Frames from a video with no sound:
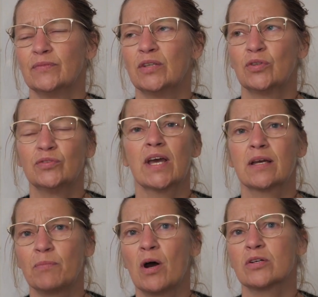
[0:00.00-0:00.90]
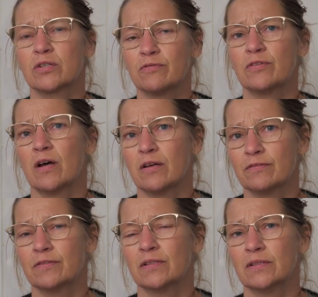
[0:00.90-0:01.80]
And to take part of
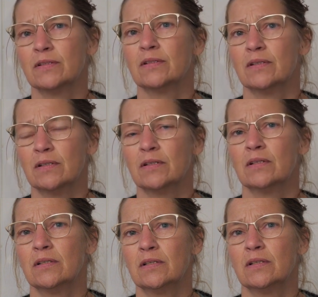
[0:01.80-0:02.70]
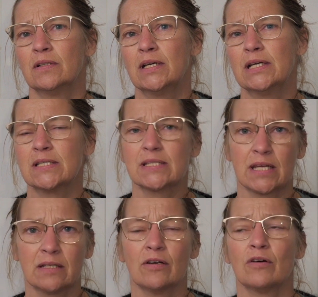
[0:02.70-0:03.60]
life.
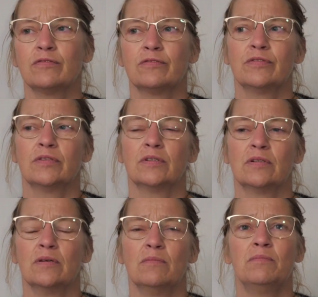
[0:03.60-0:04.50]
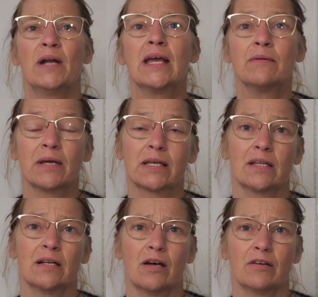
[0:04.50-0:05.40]
instead of blaming
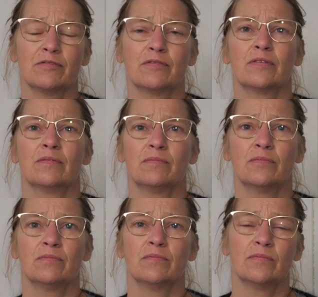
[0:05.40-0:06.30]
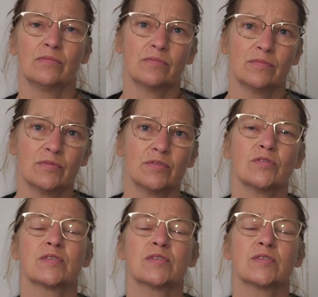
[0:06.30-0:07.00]
the life, to